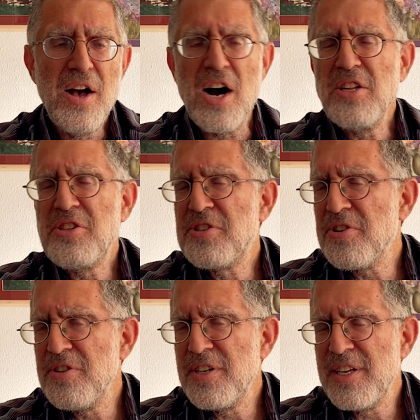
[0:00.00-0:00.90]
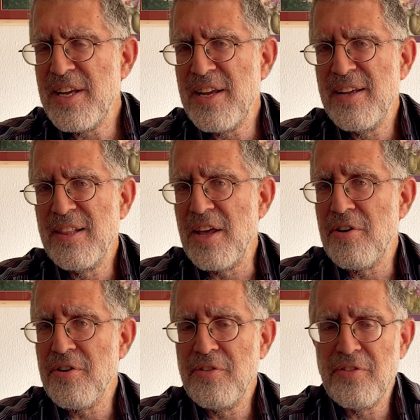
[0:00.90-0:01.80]
Uncertainty
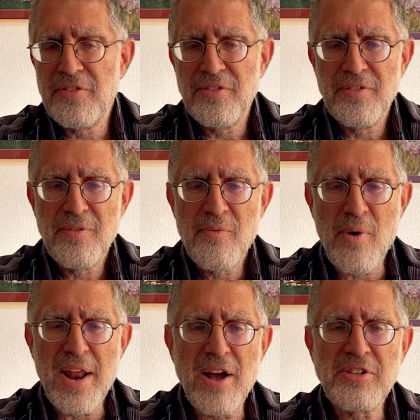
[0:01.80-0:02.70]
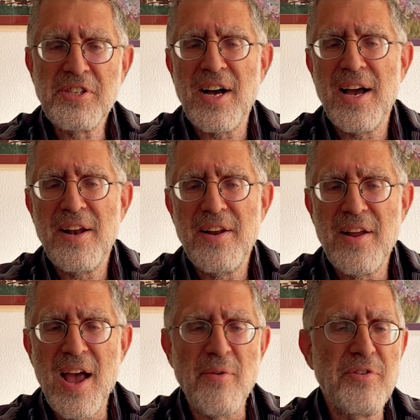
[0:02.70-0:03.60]
lingers right outside
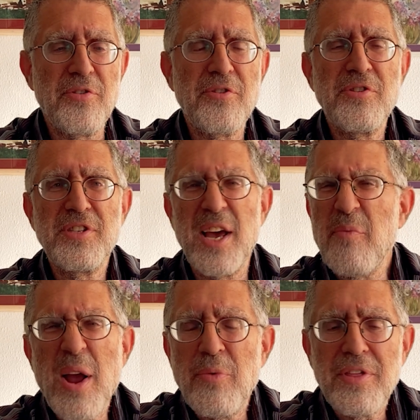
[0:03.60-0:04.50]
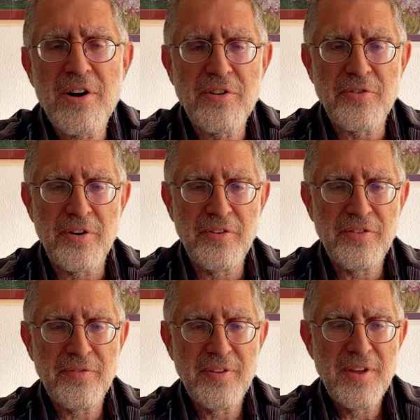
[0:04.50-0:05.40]
our doors and right within our
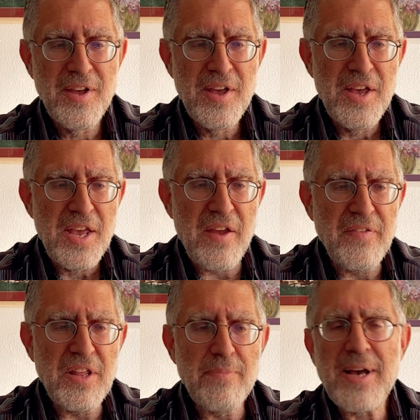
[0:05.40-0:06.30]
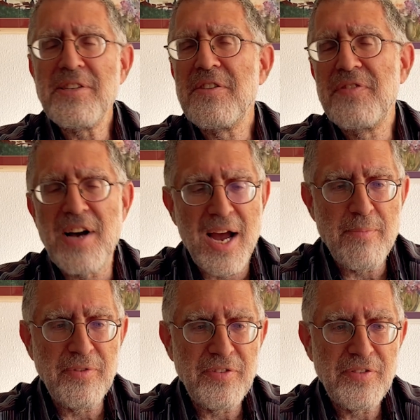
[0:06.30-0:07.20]
doors. Even in the best of
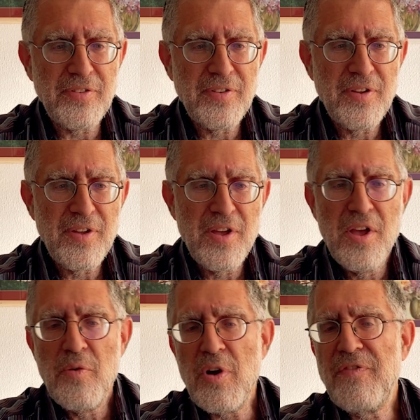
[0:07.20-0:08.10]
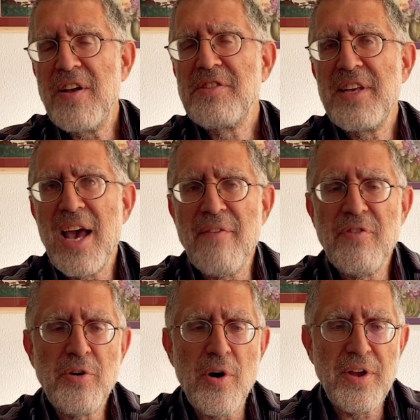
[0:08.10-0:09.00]
times, we face the
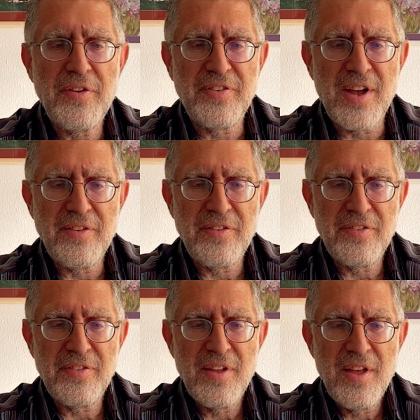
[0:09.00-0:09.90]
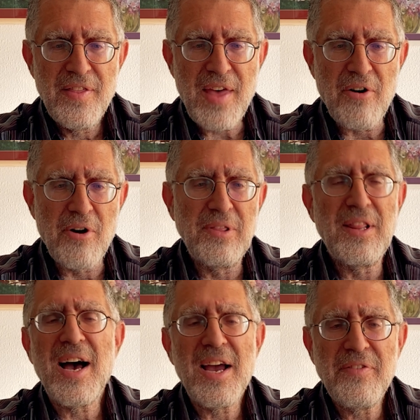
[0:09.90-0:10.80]
ever-growing sense that our
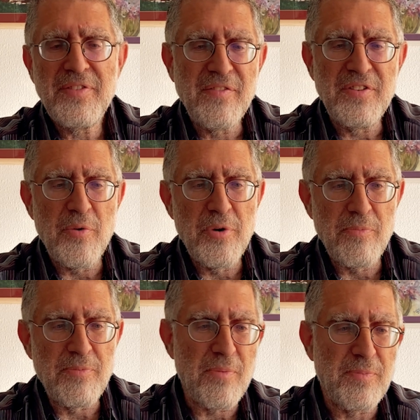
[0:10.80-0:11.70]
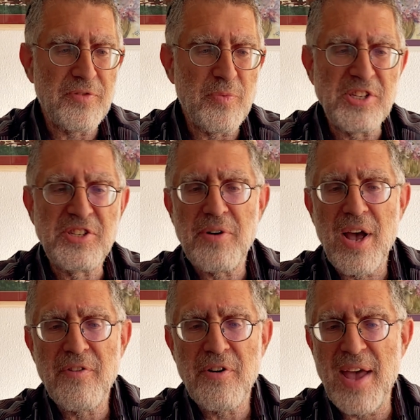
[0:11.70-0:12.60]
lives have no real purpose
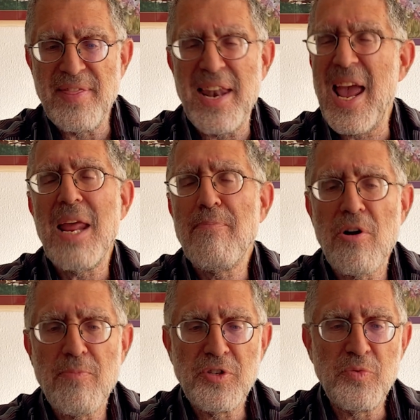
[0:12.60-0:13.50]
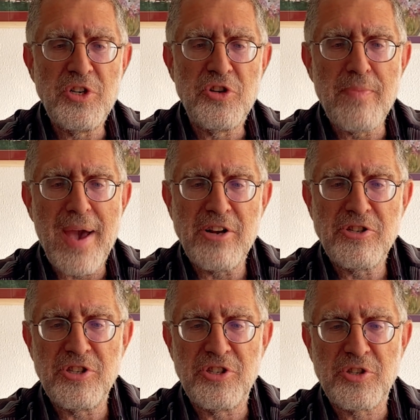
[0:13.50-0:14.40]
whatsoever, and that any purpose we do
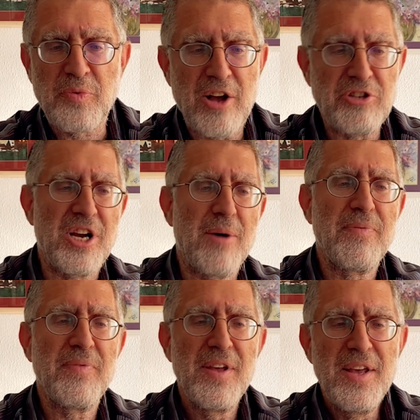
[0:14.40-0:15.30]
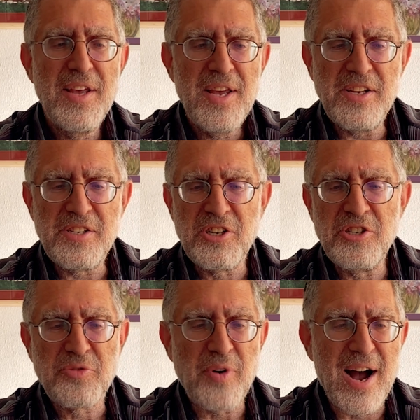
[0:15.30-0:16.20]
manage to scrounge up is
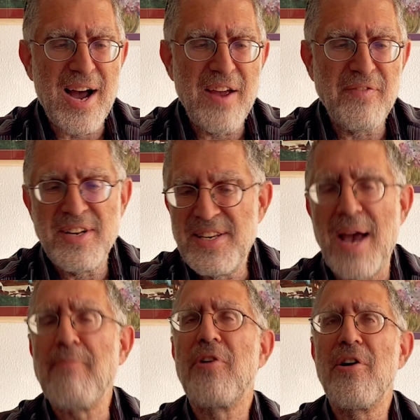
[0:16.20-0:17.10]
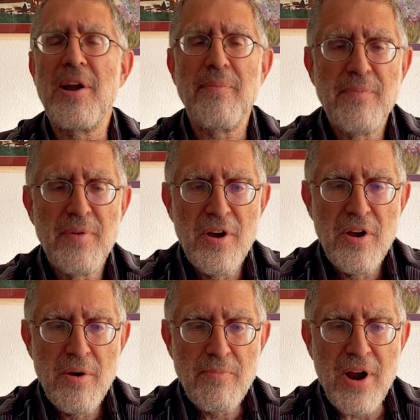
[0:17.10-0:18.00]
contrived and temporary.
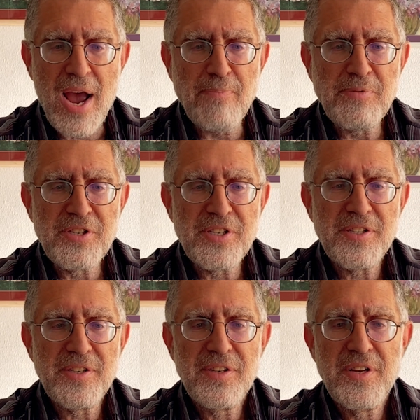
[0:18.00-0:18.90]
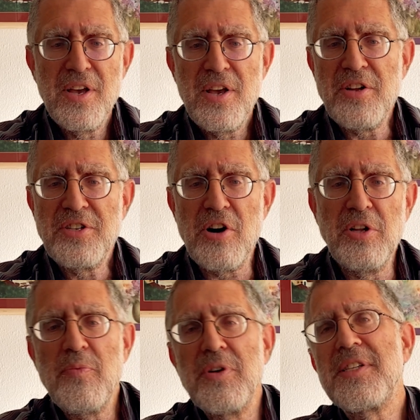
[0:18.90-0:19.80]
Perhaps it is
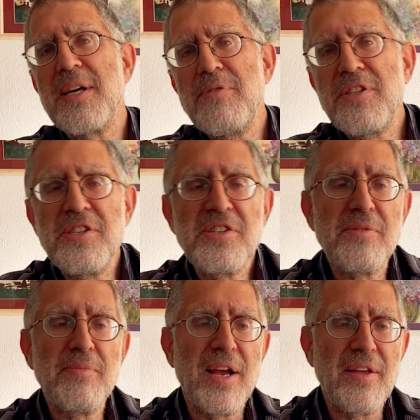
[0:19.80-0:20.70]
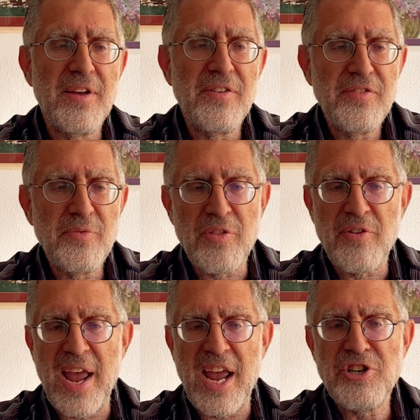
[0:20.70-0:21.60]
only with some system like this,
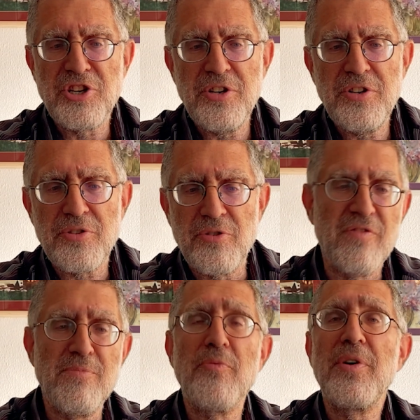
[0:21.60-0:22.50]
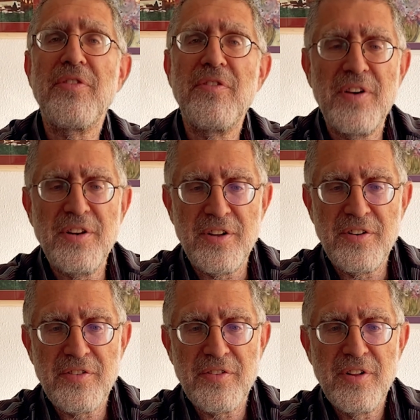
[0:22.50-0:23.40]
whether ancient or of more recent
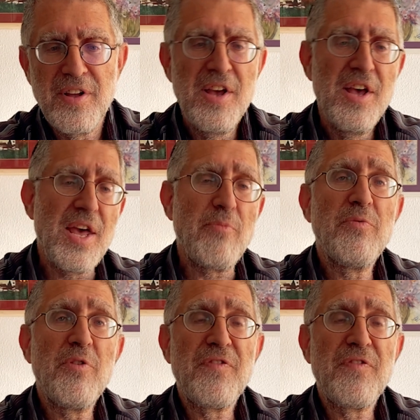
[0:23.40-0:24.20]
vintage, that we will